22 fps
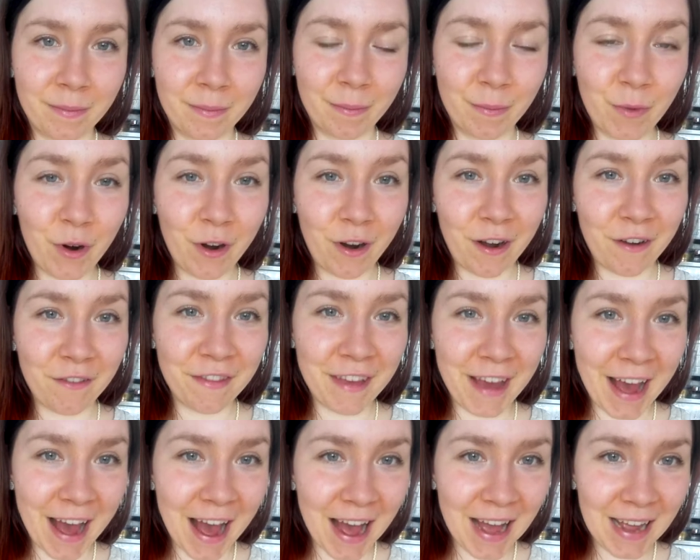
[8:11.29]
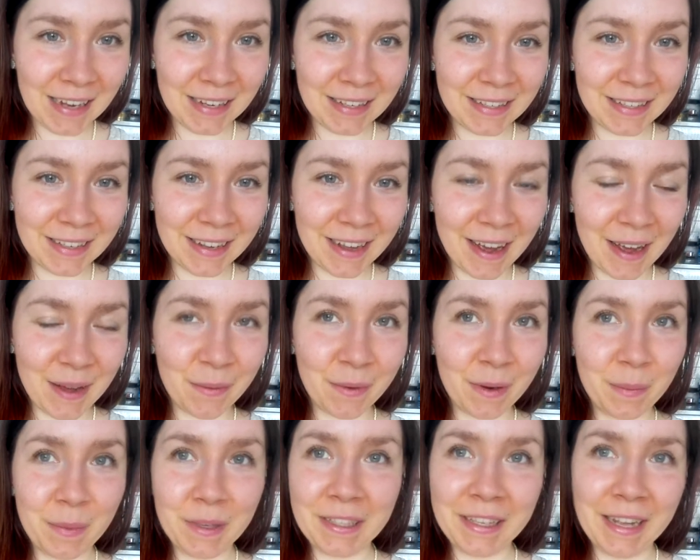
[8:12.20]
more of that I
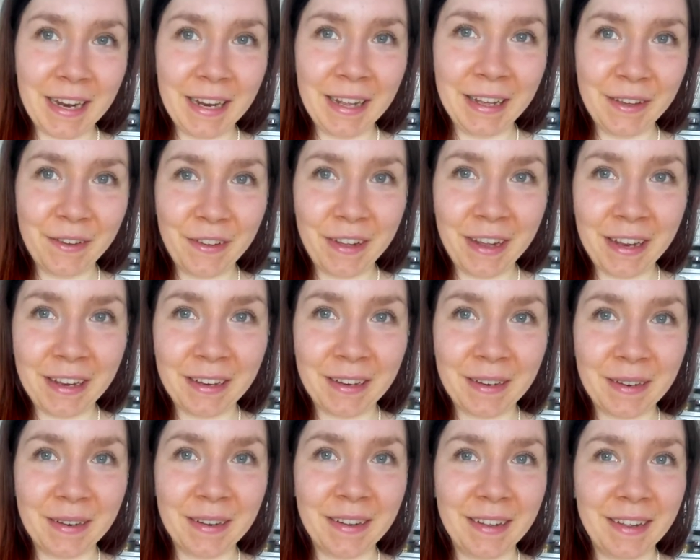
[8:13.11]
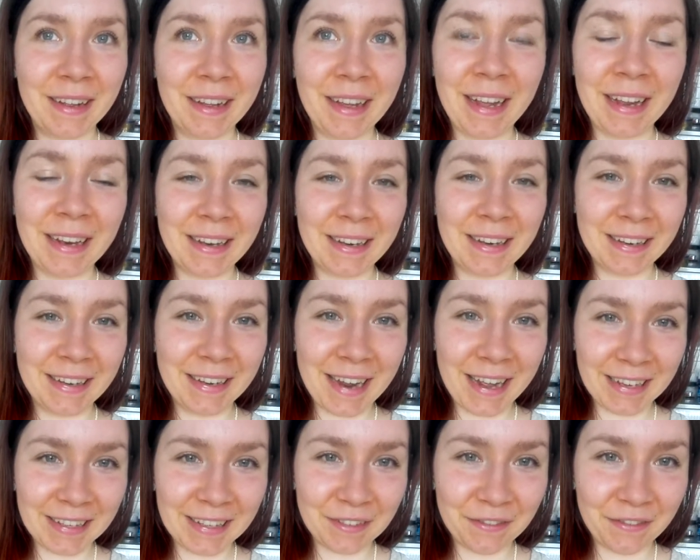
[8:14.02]
will be telling you in
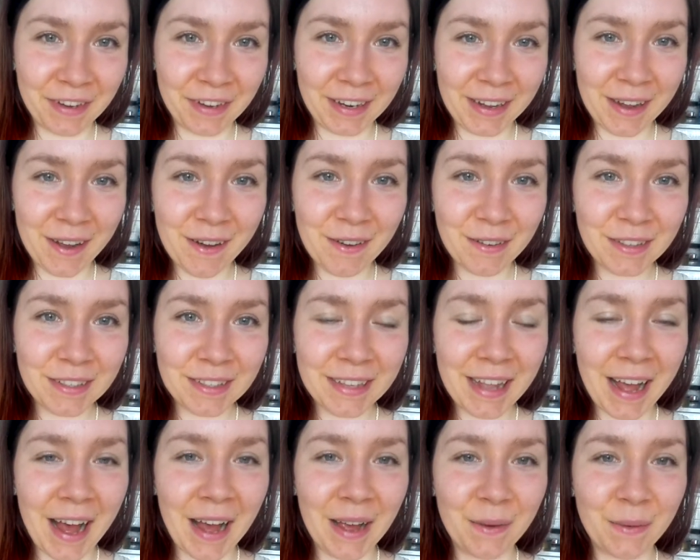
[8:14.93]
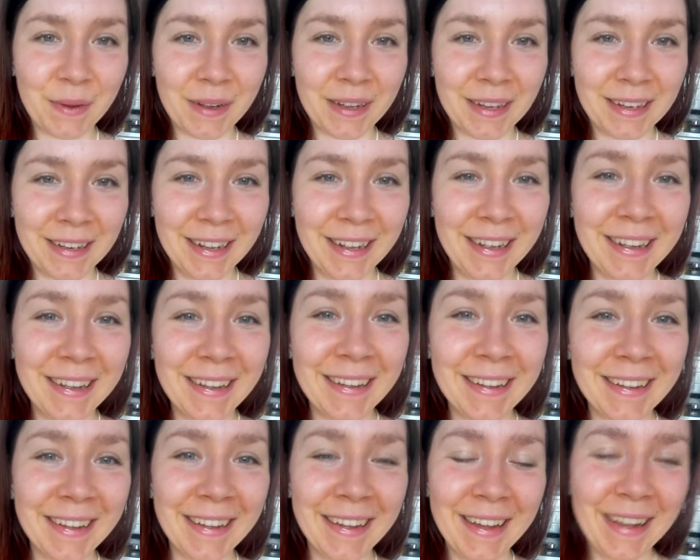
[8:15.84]
next videos. I will
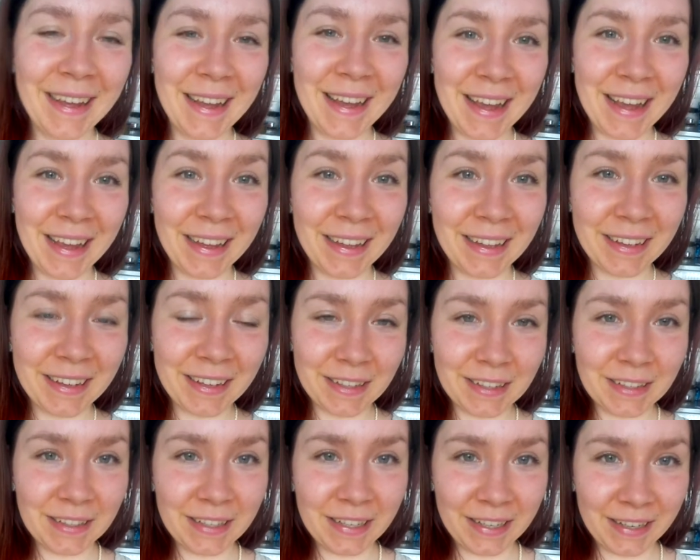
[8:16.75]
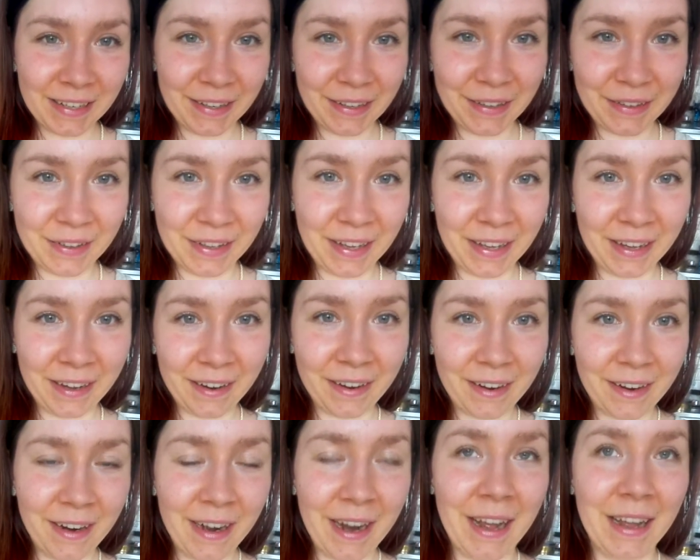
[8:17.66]
continue
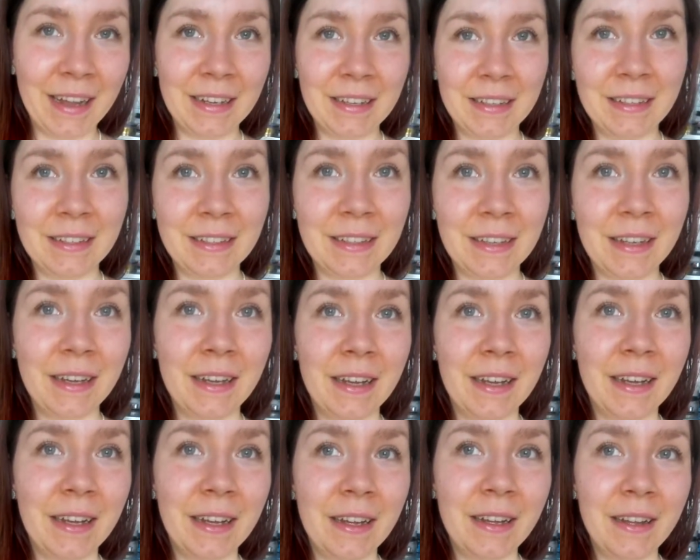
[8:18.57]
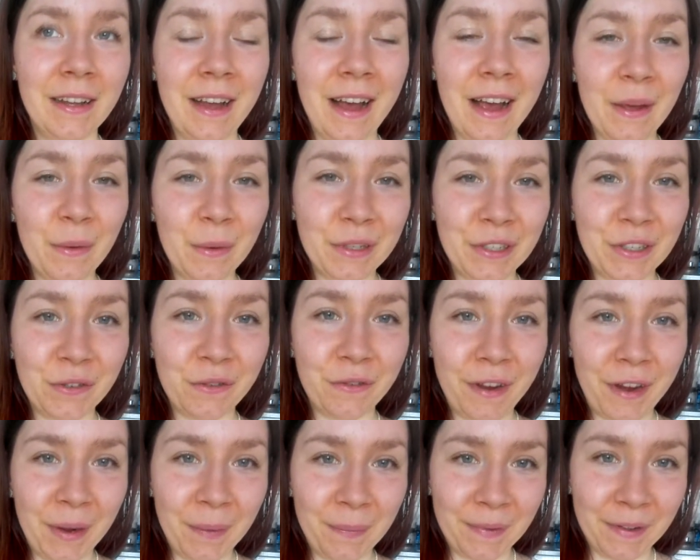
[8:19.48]
here, and I wish you a
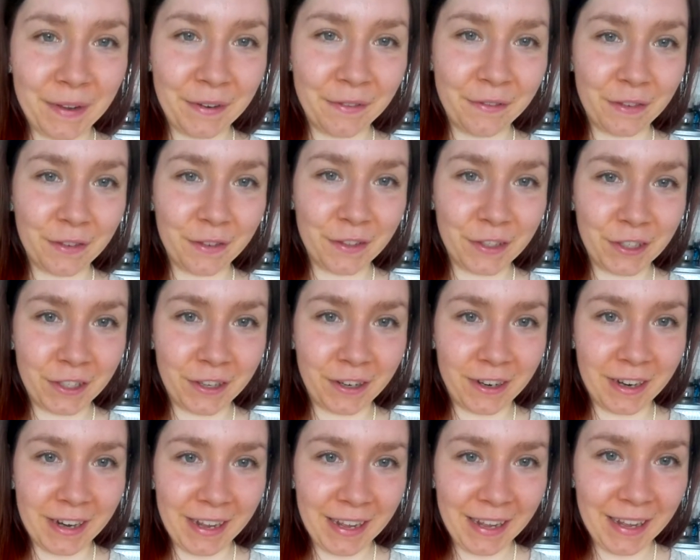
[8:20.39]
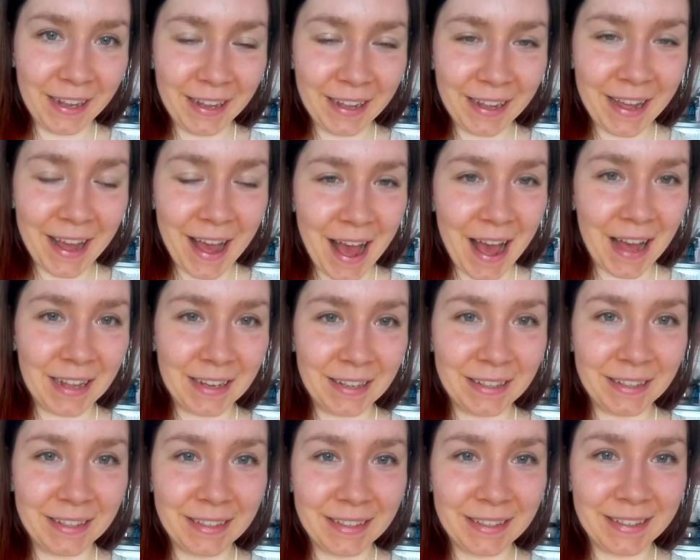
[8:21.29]
very beautiful journey.
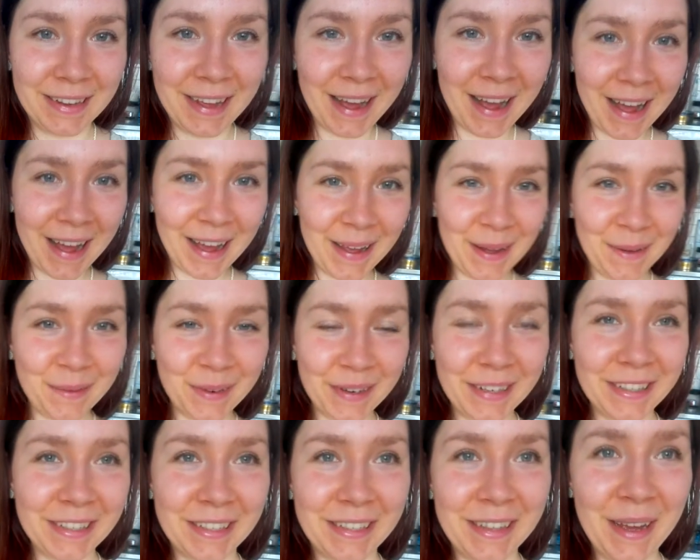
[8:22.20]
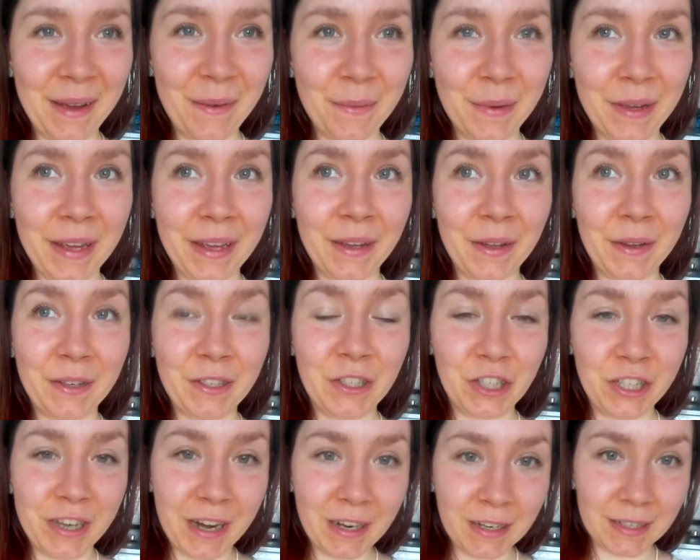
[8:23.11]
And I wish that we could
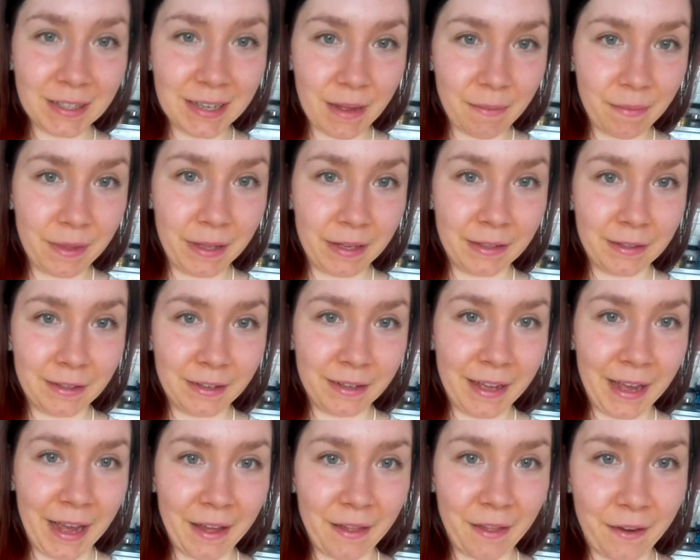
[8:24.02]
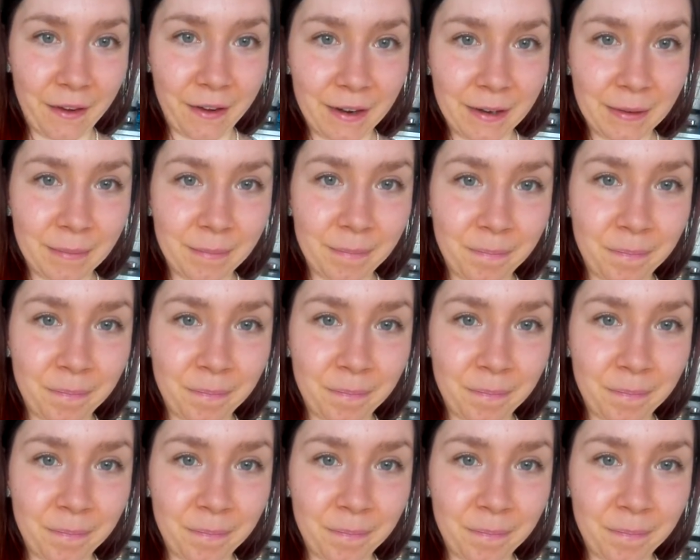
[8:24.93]
share something together